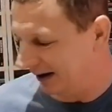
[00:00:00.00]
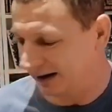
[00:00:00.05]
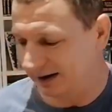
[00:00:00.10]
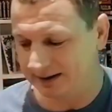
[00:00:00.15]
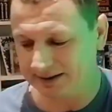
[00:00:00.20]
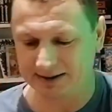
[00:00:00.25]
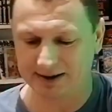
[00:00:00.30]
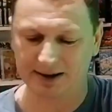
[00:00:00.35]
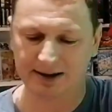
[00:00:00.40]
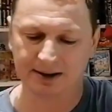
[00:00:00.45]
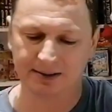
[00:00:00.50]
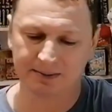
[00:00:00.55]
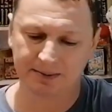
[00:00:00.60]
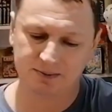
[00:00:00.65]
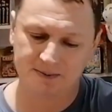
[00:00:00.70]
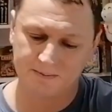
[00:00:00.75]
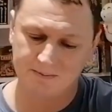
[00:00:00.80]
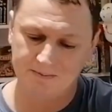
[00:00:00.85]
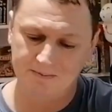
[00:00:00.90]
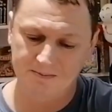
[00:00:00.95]
is a
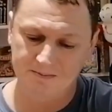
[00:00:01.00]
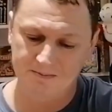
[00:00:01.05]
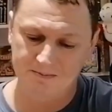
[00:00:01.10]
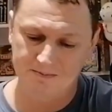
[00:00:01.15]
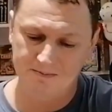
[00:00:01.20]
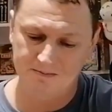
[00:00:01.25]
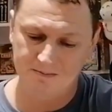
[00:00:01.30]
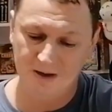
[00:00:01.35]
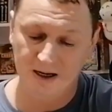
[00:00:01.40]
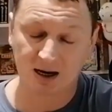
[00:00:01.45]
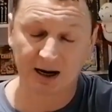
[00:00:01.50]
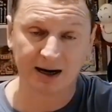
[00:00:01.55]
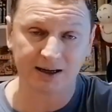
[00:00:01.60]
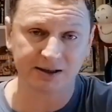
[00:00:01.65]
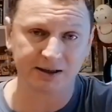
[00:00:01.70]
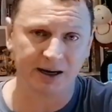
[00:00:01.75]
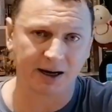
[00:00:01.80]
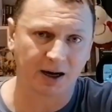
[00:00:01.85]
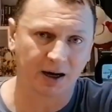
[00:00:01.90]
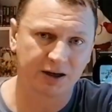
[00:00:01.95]

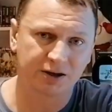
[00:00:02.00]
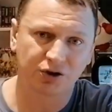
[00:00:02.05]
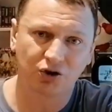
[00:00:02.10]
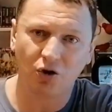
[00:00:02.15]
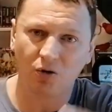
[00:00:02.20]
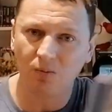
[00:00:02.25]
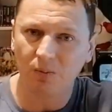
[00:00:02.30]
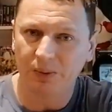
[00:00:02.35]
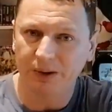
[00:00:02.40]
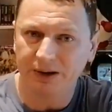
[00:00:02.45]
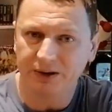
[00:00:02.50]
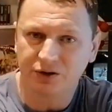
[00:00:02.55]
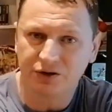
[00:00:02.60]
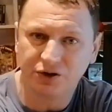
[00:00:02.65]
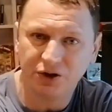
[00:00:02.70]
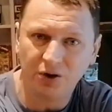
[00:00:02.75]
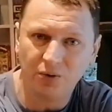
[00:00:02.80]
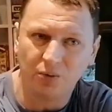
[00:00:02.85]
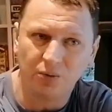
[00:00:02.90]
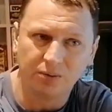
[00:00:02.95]
classic. It's
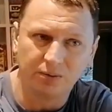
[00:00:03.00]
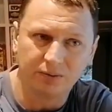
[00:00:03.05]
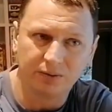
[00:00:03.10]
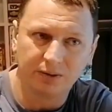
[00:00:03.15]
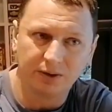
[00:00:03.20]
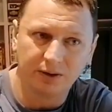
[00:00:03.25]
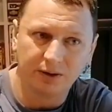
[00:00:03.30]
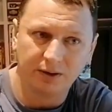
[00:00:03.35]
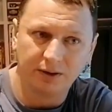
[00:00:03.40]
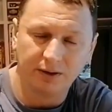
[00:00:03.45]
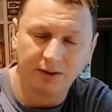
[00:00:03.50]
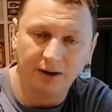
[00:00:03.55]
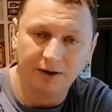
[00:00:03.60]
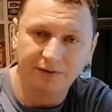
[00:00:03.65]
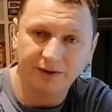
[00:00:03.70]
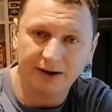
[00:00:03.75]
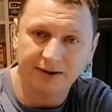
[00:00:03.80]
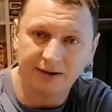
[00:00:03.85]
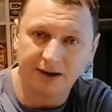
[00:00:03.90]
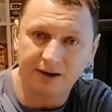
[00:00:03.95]
Gunbird 2.
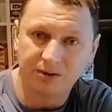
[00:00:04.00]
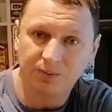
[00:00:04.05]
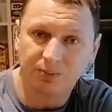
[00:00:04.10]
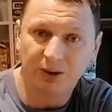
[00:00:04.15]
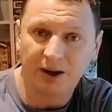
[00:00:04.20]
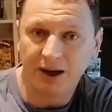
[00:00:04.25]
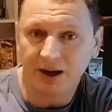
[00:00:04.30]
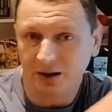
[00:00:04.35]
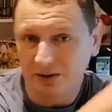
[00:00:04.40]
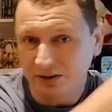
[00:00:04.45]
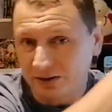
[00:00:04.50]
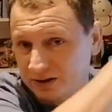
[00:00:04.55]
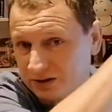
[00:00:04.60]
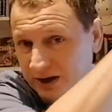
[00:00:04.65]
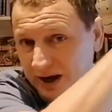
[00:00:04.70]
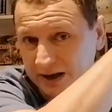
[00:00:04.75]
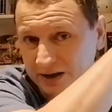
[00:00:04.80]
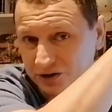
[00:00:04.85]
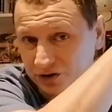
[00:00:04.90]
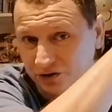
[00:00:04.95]
In fact, it's playing on the
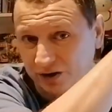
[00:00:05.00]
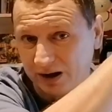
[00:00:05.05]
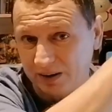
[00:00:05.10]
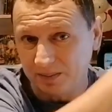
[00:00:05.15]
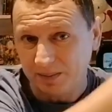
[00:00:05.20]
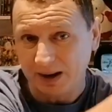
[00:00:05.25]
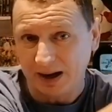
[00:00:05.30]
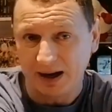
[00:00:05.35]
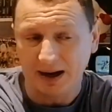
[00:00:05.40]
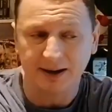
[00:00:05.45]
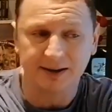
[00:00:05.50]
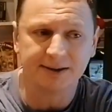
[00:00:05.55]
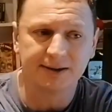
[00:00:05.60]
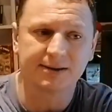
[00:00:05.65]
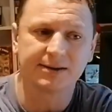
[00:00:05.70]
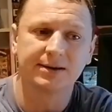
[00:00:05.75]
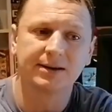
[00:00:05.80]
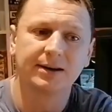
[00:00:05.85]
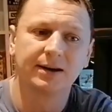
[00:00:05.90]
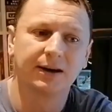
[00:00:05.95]
tape screen behind
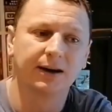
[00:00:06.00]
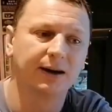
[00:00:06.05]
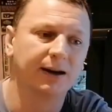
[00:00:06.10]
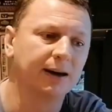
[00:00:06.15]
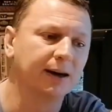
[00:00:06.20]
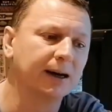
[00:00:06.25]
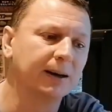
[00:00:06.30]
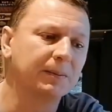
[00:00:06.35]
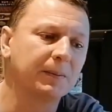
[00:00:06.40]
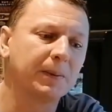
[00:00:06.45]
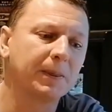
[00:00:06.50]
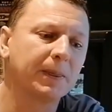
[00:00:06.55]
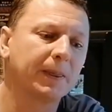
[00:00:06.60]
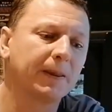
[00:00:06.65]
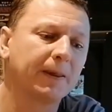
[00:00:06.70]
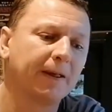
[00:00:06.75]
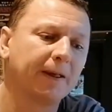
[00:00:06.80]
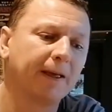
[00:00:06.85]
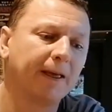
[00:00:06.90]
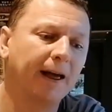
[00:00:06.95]
us.
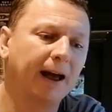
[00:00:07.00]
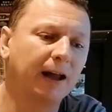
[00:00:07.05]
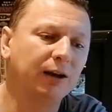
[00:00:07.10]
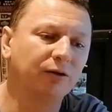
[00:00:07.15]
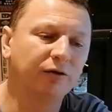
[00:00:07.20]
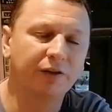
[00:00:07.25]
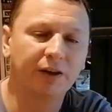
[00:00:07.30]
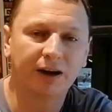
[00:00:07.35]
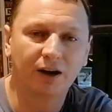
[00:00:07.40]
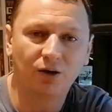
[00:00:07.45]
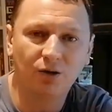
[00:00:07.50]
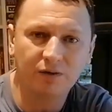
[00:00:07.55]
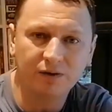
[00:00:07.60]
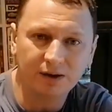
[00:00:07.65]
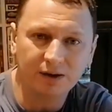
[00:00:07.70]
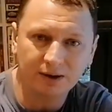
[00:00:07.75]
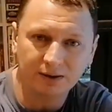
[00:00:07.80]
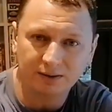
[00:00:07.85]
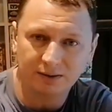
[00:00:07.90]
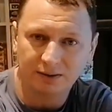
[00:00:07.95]
I love that
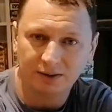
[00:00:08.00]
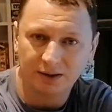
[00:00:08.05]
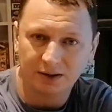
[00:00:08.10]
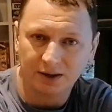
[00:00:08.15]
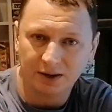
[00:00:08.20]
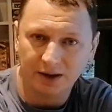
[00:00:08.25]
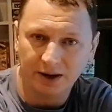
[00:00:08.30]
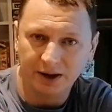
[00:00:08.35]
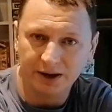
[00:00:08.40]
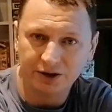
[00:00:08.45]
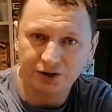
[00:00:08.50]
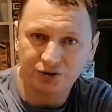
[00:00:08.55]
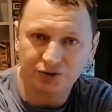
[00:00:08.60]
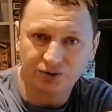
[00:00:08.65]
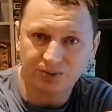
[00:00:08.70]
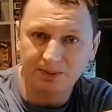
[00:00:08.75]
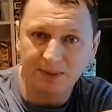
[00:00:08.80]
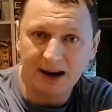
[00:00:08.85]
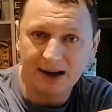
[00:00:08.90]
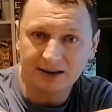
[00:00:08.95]
cover. It's
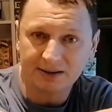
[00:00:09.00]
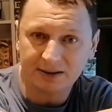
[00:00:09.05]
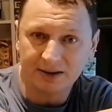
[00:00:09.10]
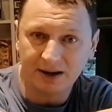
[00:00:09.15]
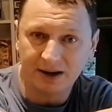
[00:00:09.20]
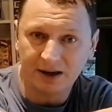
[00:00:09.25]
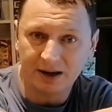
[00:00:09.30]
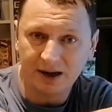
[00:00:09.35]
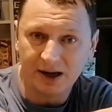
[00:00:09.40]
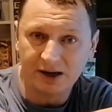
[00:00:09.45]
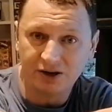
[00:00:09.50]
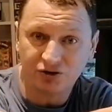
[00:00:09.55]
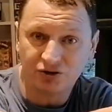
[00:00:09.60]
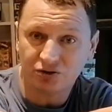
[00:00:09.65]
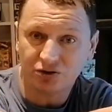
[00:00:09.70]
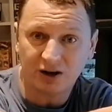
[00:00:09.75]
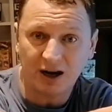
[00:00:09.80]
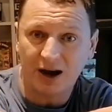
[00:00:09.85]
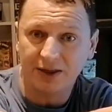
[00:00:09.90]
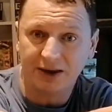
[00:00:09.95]
just mad. It's
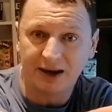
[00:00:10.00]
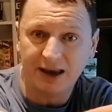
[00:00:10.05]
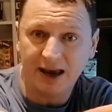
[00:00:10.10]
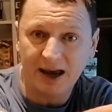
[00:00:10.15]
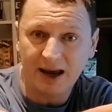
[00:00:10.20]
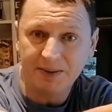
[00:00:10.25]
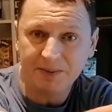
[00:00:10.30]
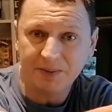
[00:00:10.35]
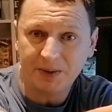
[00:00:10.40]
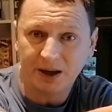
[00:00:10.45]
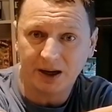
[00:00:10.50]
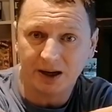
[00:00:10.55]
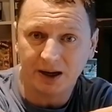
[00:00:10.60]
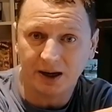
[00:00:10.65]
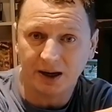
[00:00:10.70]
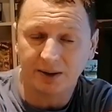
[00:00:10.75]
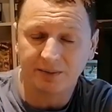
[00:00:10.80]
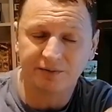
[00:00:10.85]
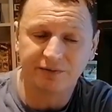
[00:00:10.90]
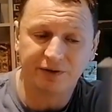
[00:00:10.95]
just like the game.
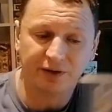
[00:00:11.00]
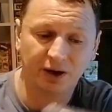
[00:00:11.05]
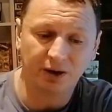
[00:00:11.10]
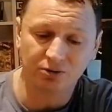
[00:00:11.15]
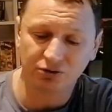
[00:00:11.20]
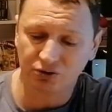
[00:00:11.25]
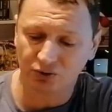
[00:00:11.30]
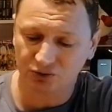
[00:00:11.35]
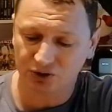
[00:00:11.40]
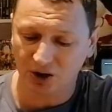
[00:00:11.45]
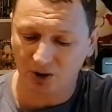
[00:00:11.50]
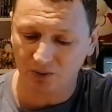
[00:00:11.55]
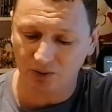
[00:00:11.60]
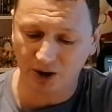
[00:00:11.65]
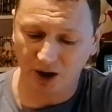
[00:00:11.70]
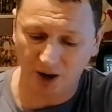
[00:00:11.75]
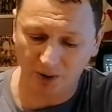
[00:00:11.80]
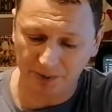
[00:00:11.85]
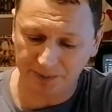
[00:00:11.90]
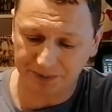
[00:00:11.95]
For those who
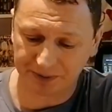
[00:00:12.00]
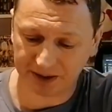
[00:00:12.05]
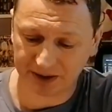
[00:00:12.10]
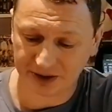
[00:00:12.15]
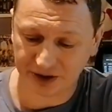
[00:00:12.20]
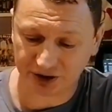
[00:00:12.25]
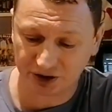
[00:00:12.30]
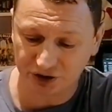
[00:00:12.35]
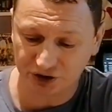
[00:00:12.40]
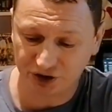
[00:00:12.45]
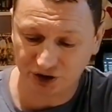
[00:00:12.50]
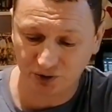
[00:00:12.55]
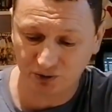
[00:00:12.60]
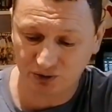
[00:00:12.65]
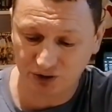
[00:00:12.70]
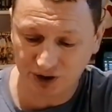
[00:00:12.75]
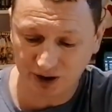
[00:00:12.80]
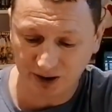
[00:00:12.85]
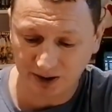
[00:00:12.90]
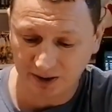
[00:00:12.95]
don't know, this is a
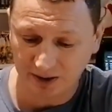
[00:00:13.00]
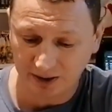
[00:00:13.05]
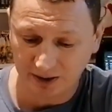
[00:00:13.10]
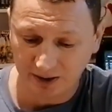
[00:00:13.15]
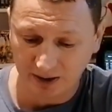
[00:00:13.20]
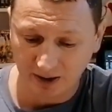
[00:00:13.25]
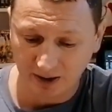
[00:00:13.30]
shooter,